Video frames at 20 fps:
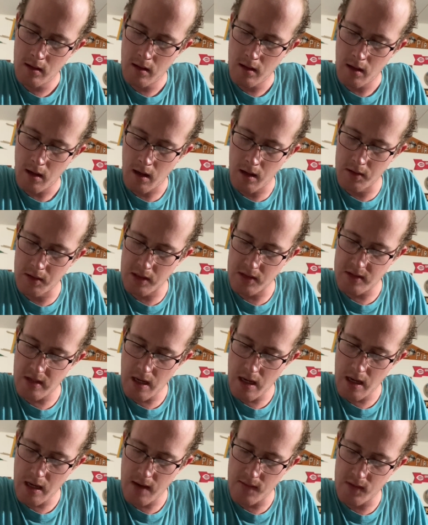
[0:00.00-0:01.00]
On the
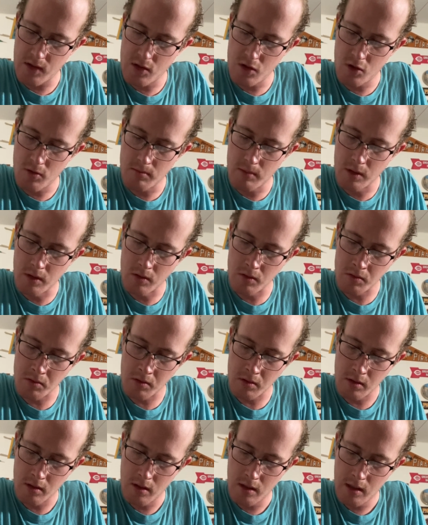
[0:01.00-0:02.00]
day of the new
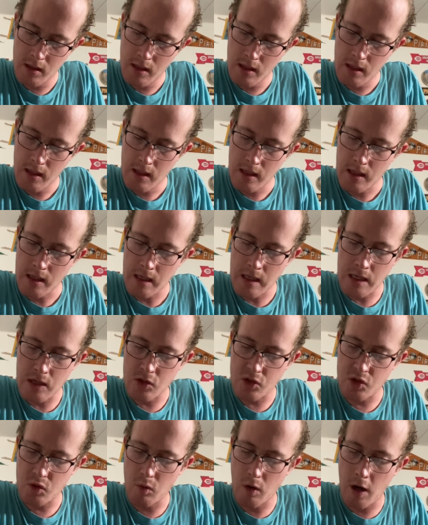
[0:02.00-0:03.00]
moon, he
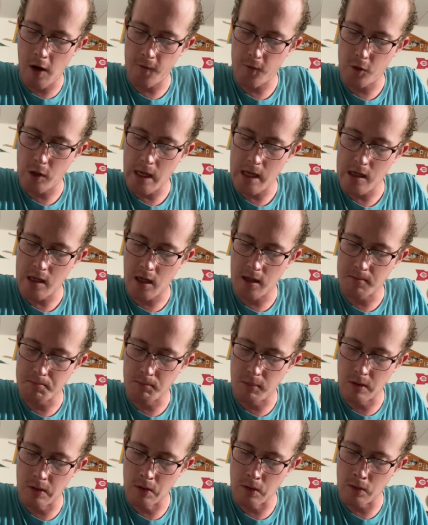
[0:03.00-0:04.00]
is to offer a young
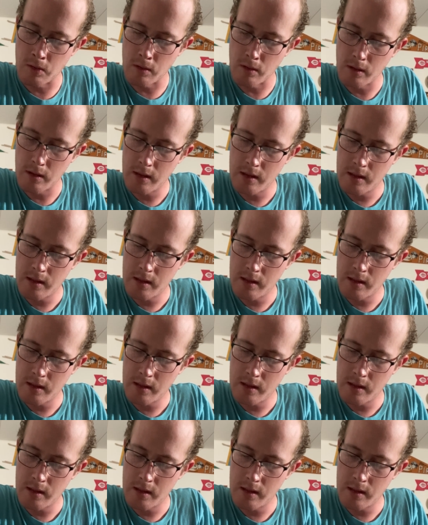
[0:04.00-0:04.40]
bull,